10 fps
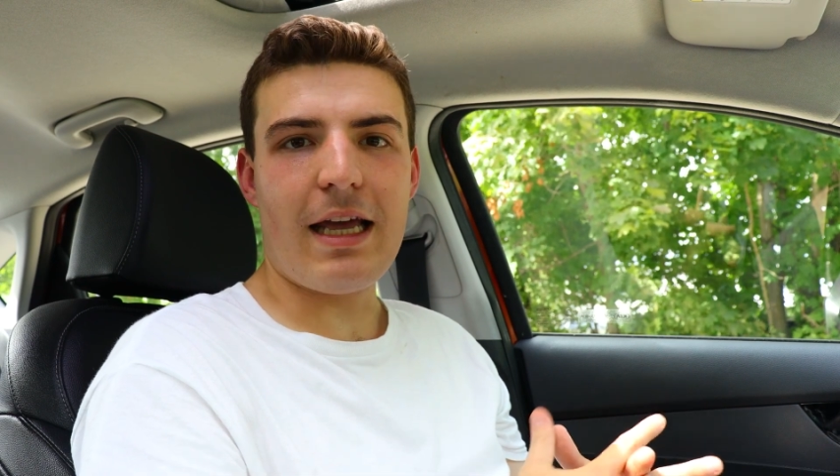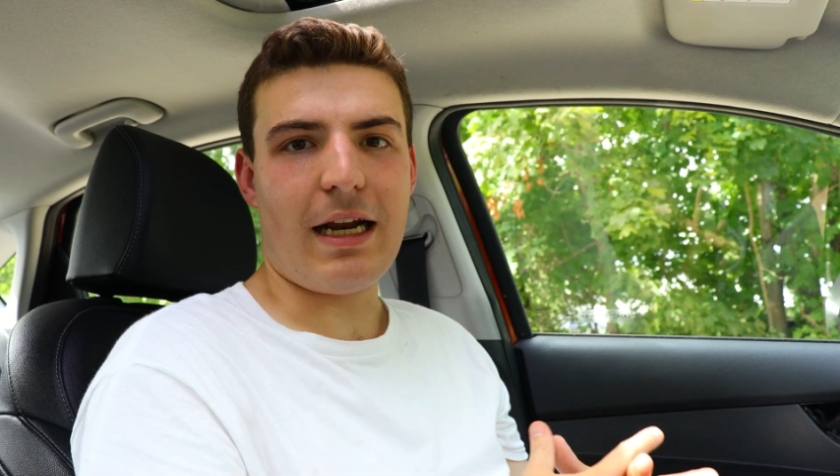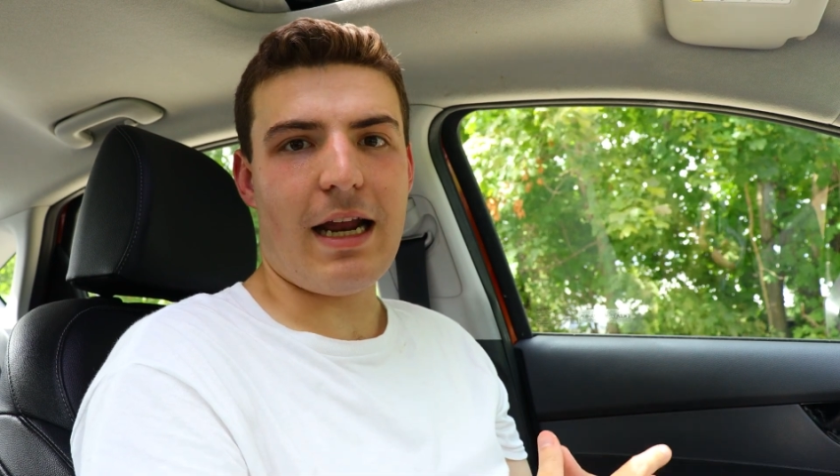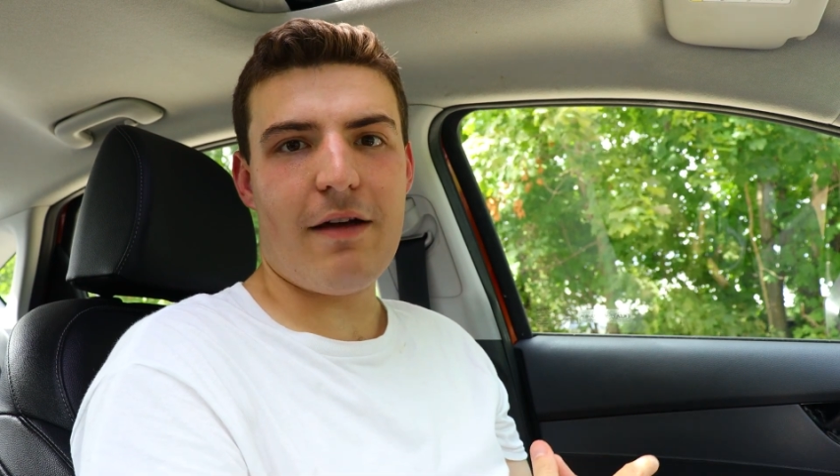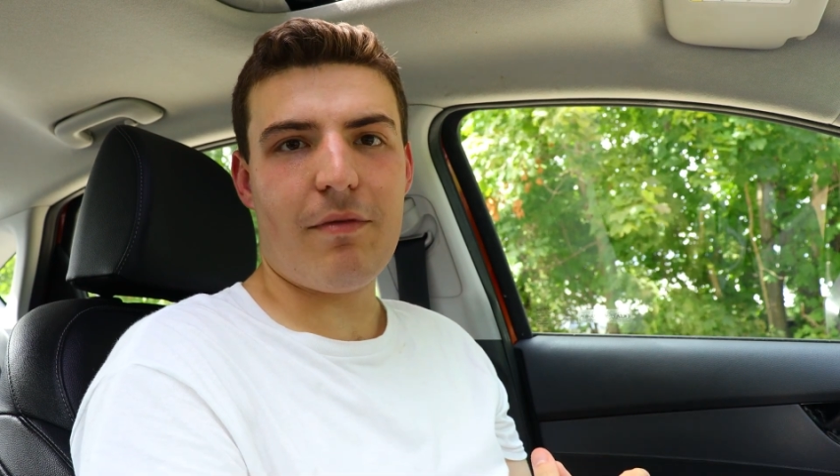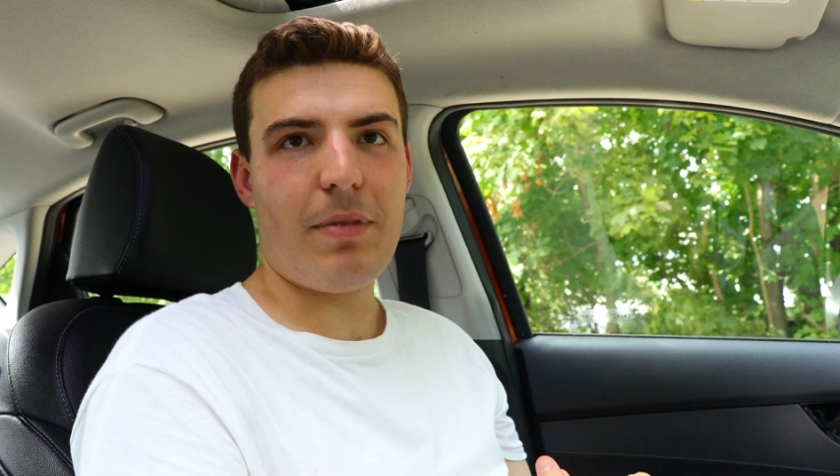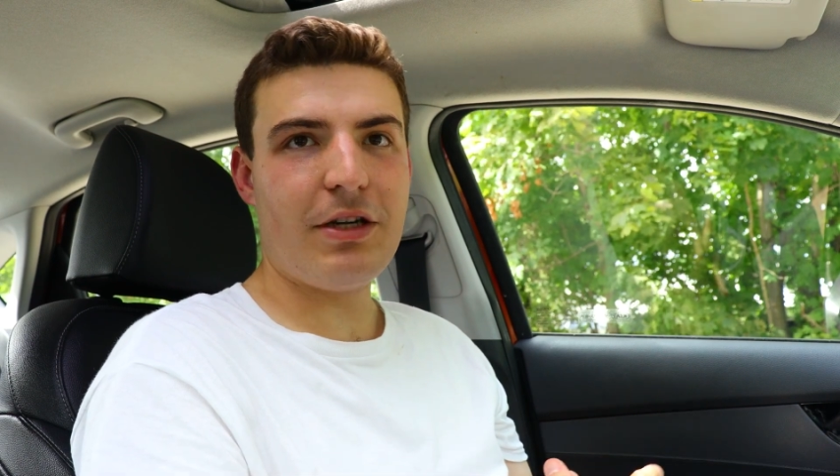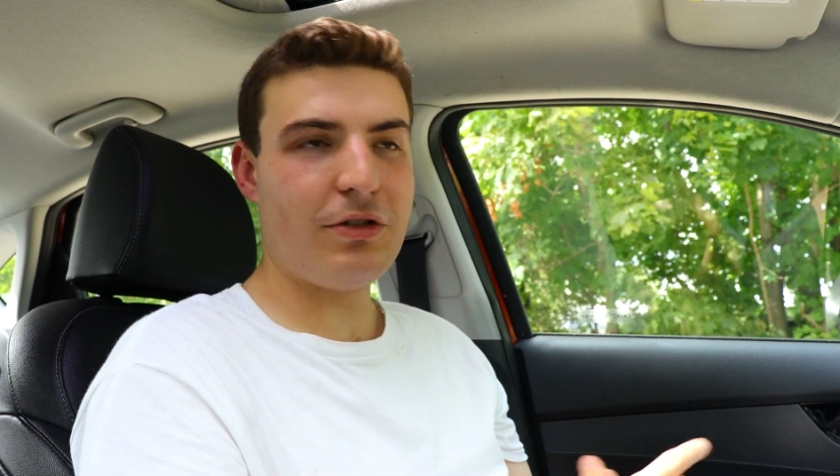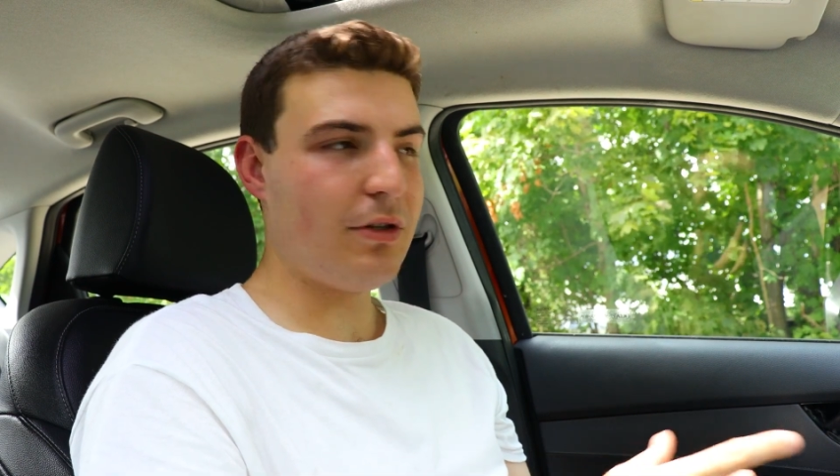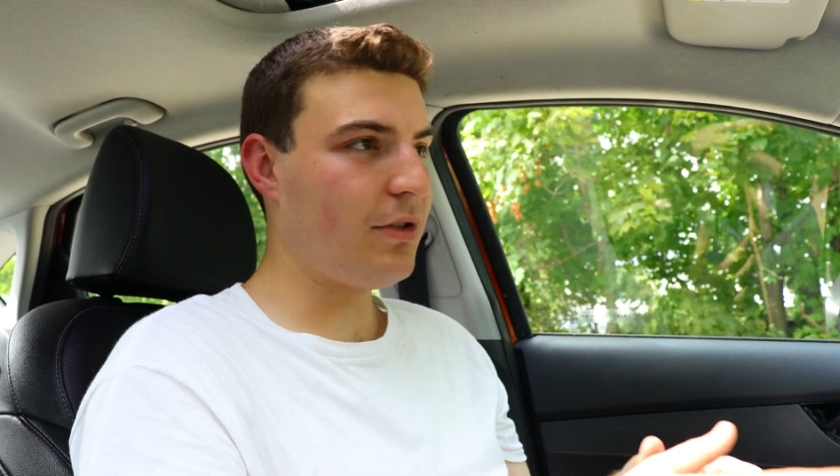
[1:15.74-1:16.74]
and I'd have
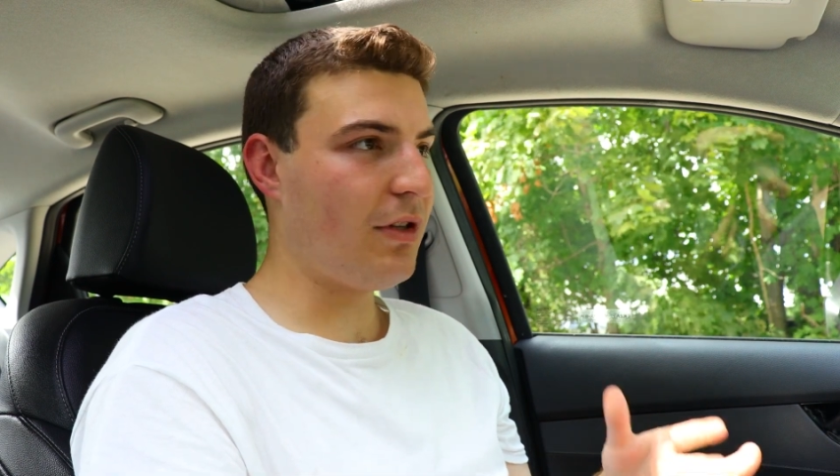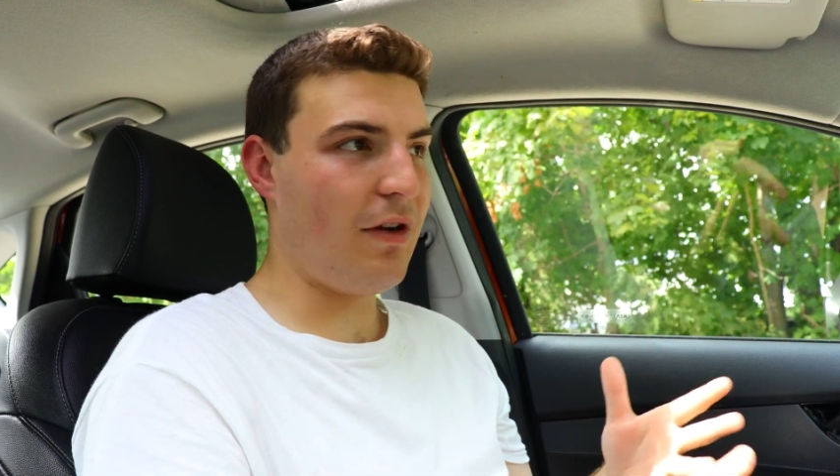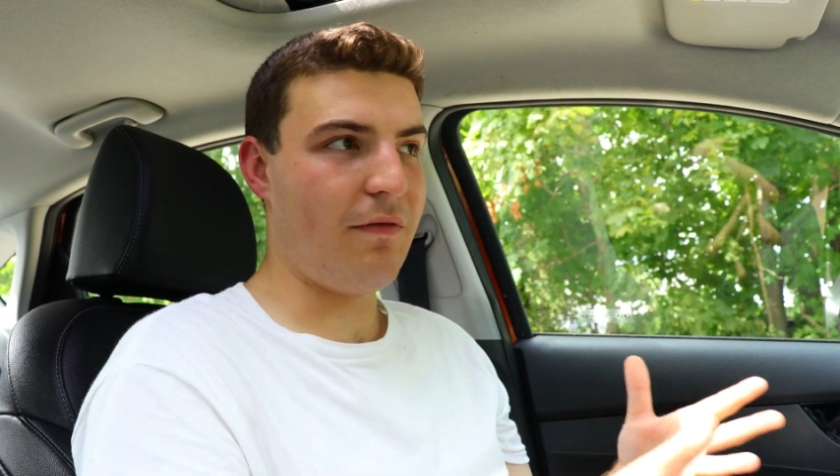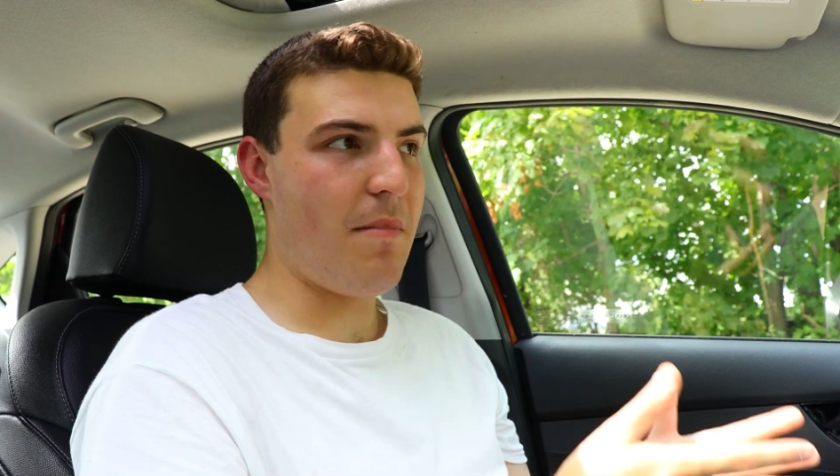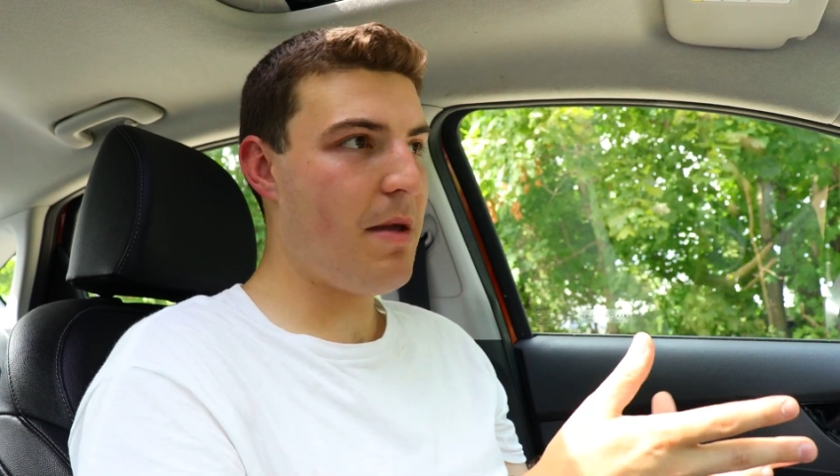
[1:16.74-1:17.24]
pictures of